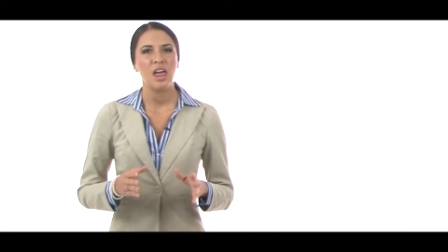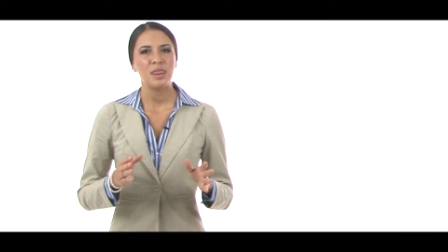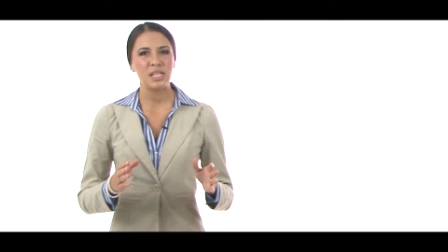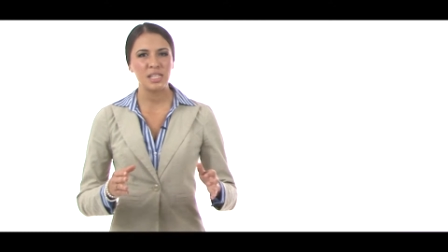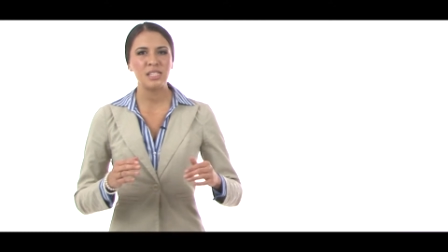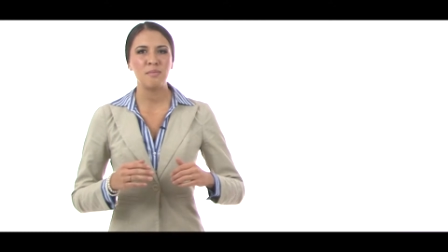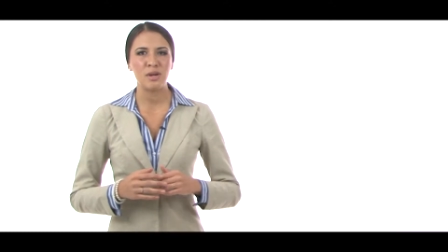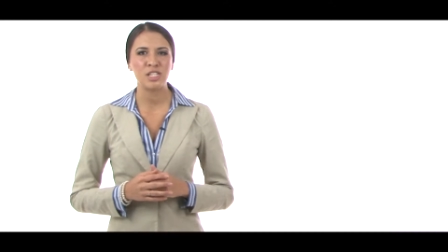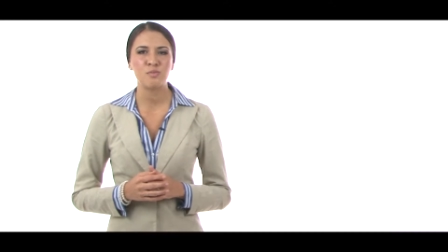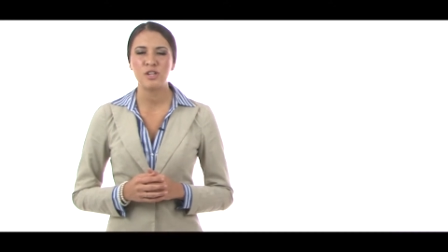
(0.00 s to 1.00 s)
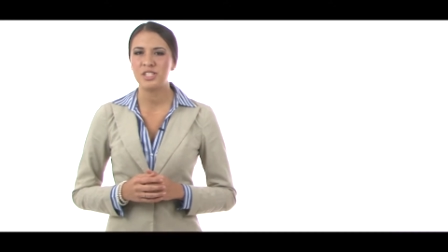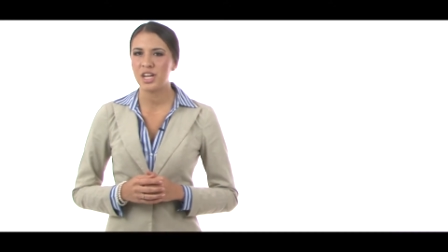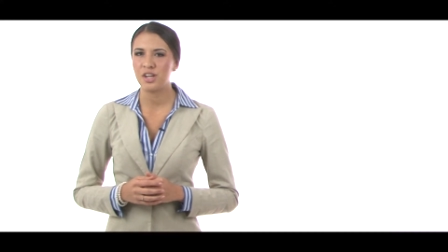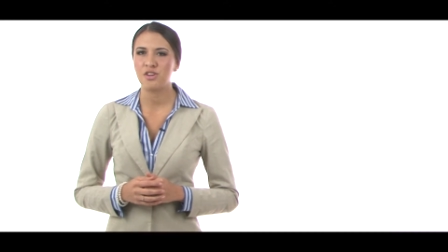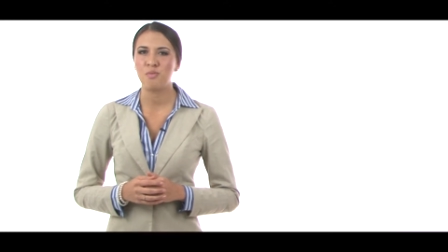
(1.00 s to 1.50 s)
This is a much more
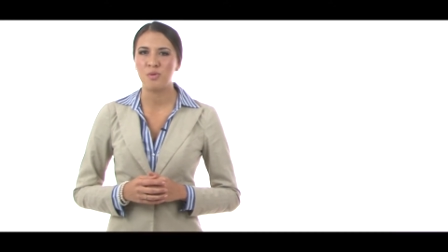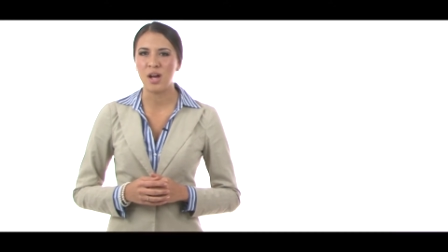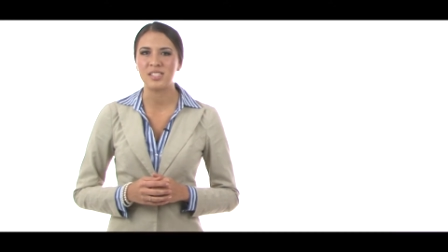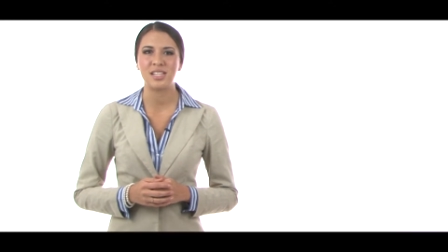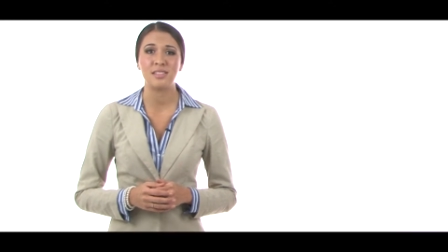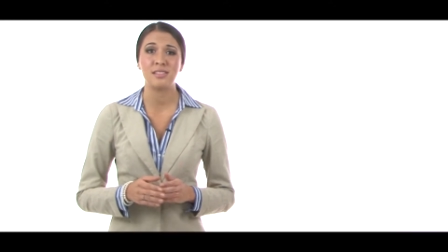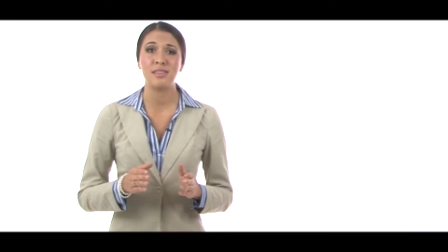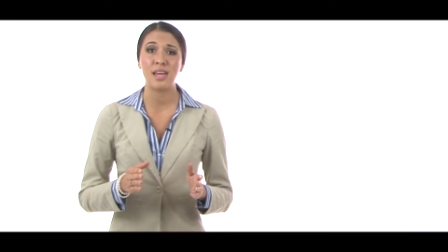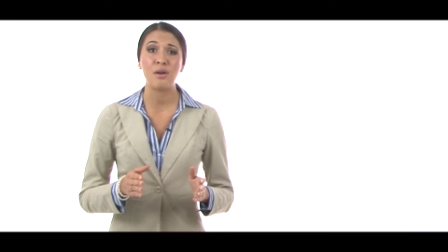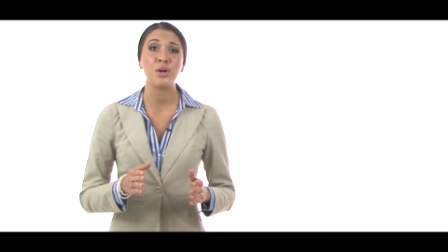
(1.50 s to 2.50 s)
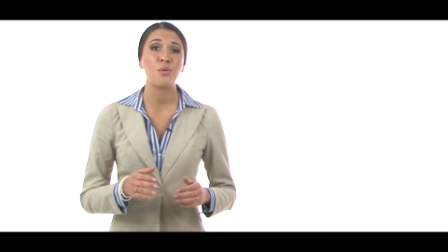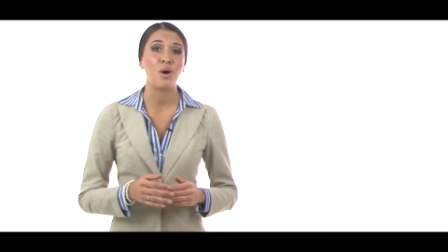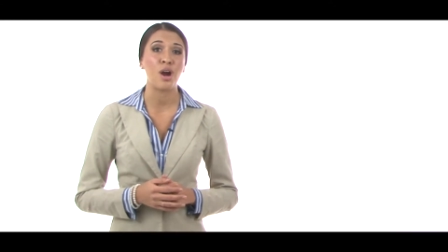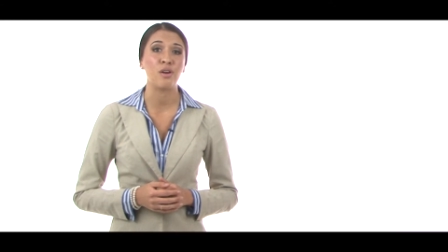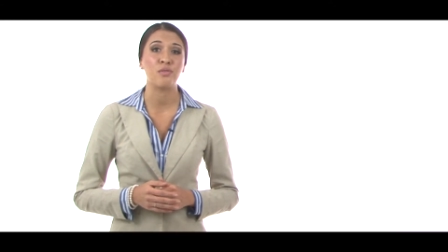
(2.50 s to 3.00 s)
technical process than that
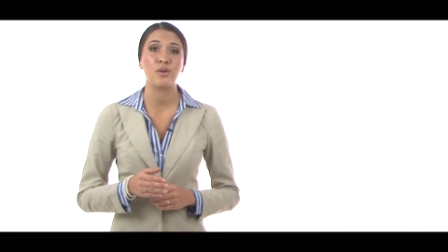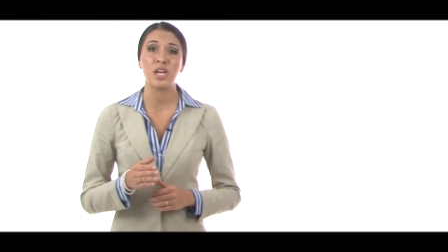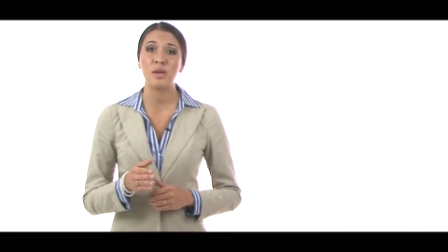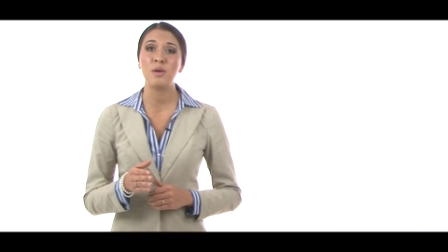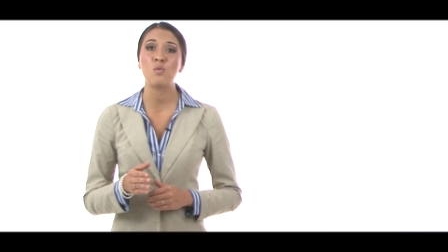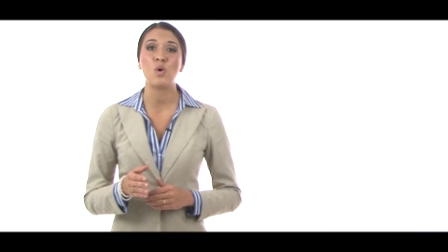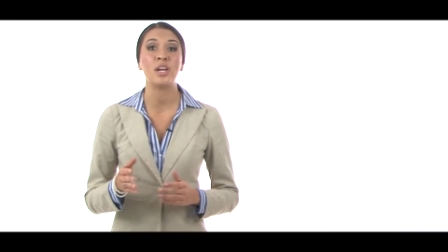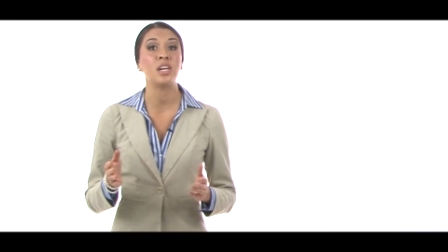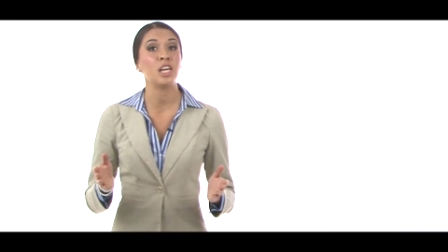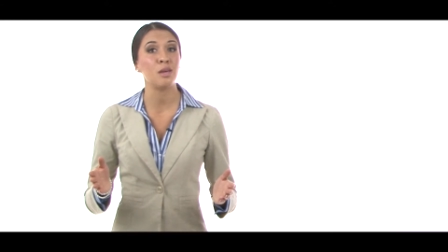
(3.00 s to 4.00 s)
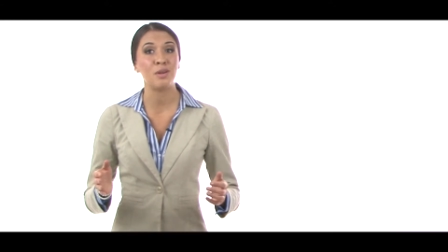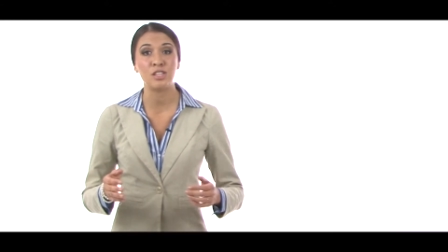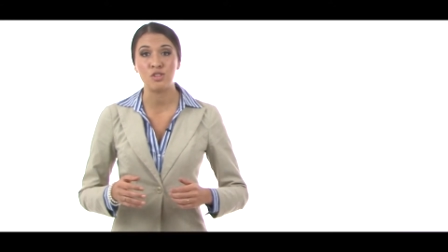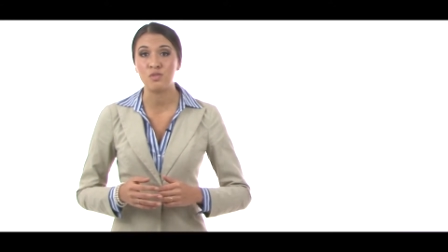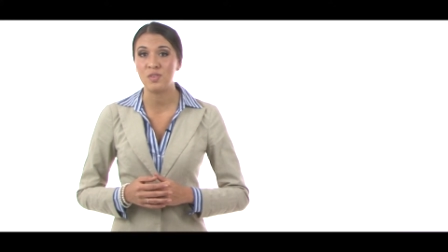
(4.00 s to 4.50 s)
required for EB1 and
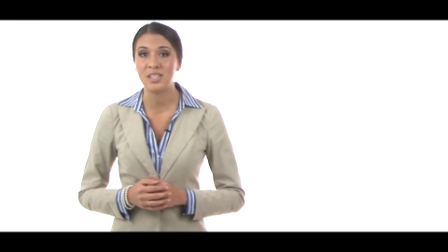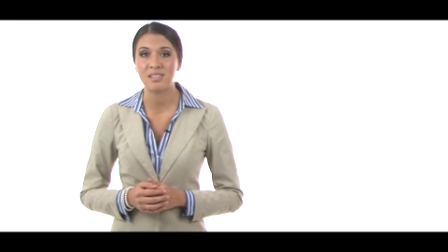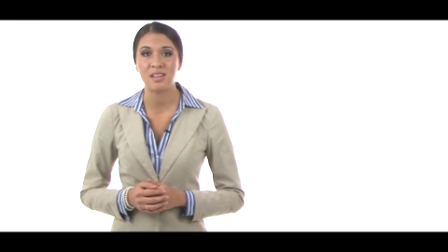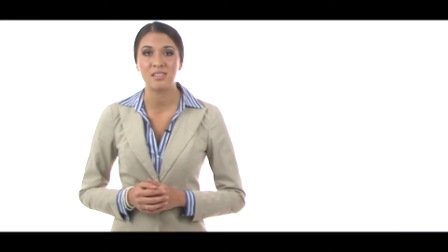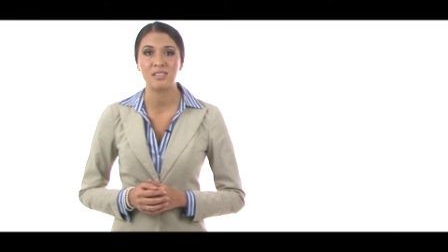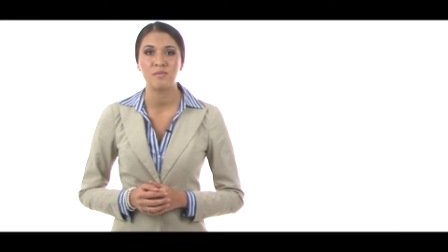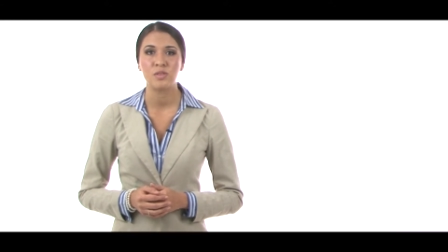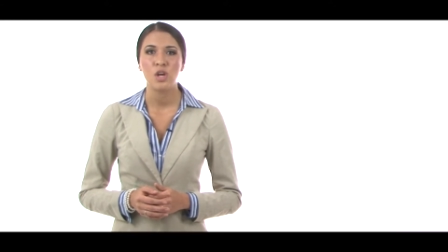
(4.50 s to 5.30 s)
EB2 visas.